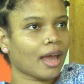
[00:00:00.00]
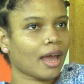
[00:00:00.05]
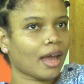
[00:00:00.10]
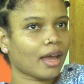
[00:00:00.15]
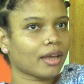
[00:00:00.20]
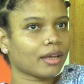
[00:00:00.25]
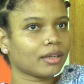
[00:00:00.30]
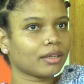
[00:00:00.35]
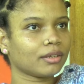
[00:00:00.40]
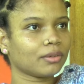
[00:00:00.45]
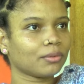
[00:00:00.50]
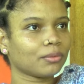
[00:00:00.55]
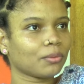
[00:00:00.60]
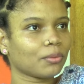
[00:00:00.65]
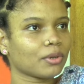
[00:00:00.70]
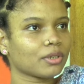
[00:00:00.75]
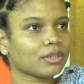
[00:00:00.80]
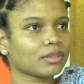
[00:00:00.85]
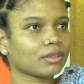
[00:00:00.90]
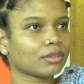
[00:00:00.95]
I
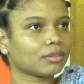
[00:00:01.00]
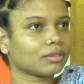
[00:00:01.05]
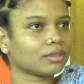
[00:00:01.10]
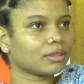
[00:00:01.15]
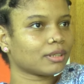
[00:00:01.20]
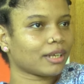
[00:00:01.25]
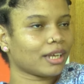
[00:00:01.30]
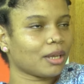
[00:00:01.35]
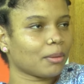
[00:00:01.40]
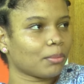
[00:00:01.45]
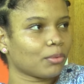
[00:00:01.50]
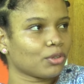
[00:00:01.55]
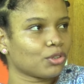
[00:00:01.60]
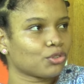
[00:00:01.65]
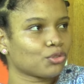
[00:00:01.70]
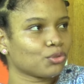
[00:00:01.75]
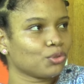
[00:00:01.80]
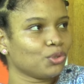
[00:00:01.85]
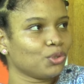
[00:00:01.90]
wasn't able to